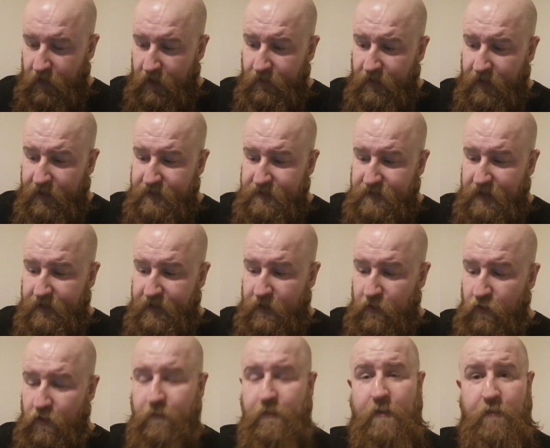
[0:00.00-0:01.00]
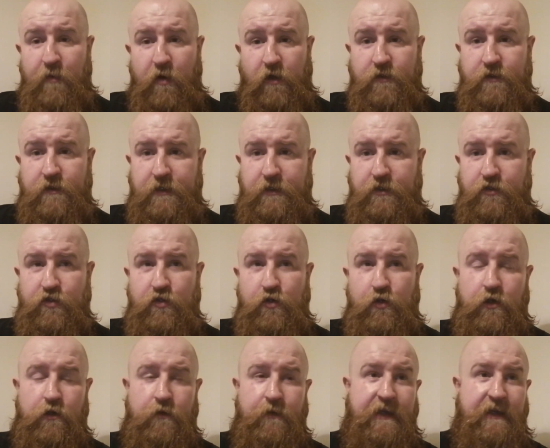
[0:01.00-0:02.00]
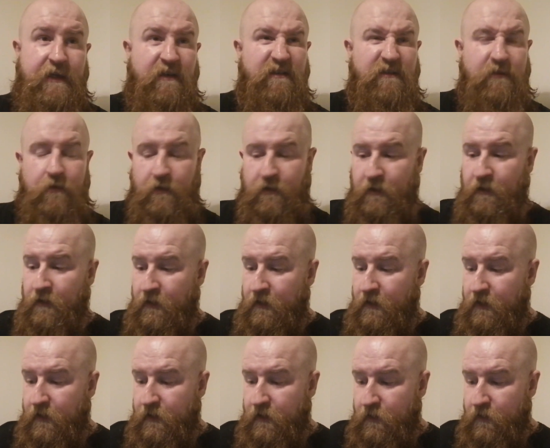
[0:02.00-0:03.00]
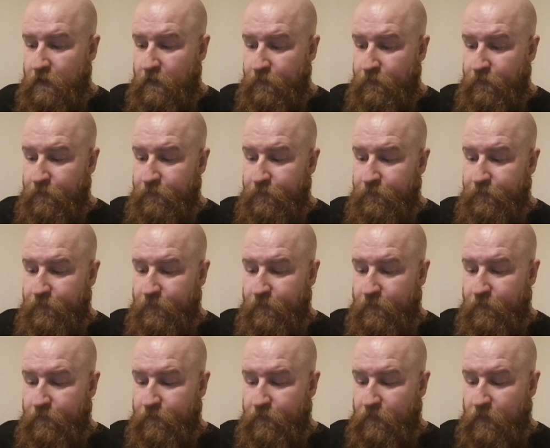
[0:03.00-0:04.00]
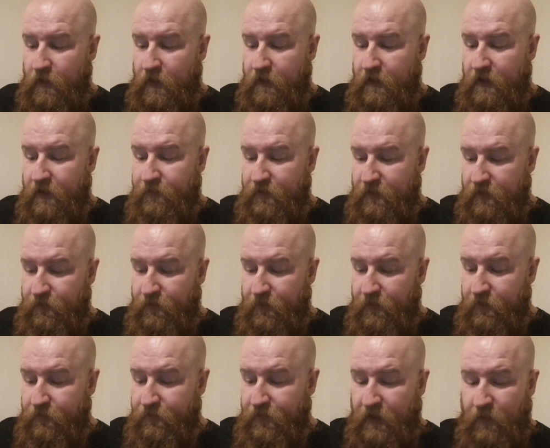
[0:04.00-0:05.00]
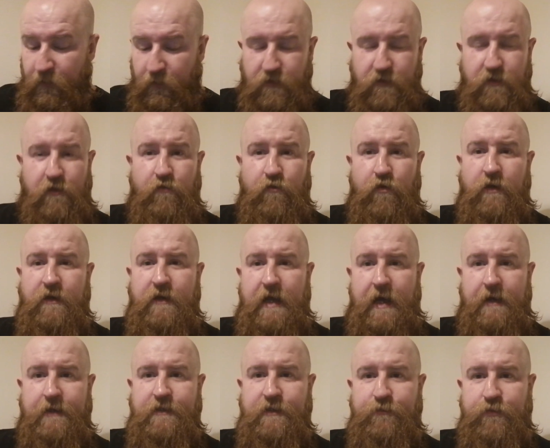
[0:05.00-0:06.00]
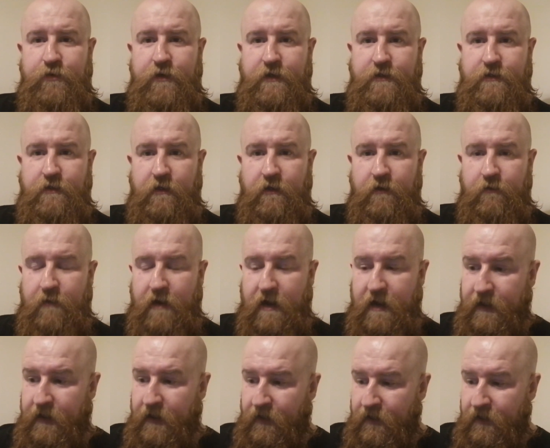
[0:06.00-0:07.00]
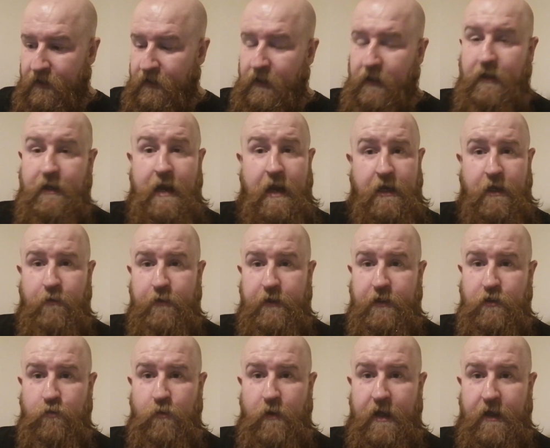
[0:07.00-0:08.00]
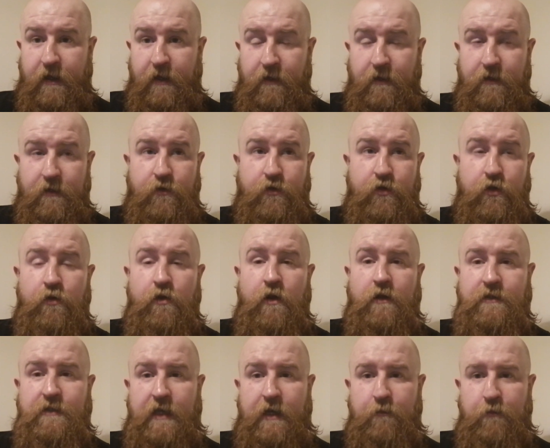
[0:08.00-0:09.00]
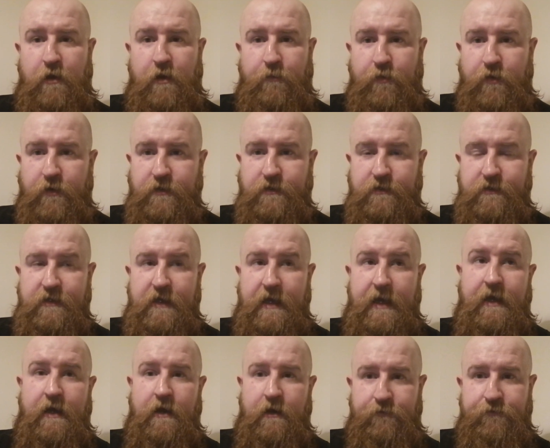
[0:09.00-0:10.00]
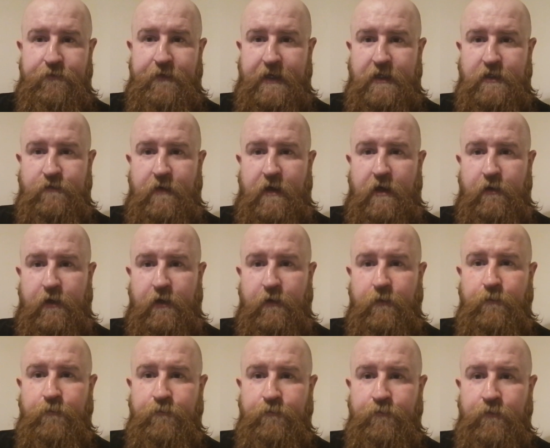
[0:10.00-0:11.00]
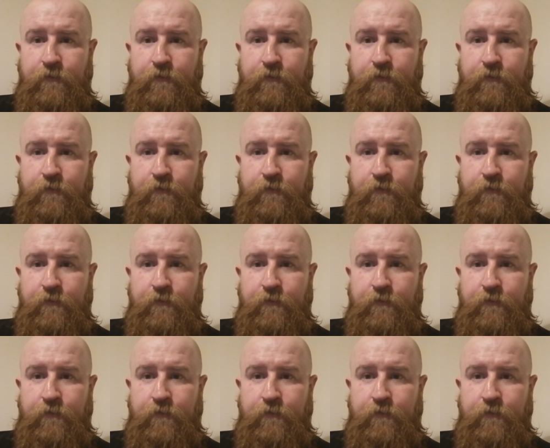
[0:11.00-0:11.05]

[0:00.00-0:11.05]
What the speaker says: like I said, there could have been more to this story. If anyone's loved one dies in prison, right, in any which way, do not take what the prisons say at face value,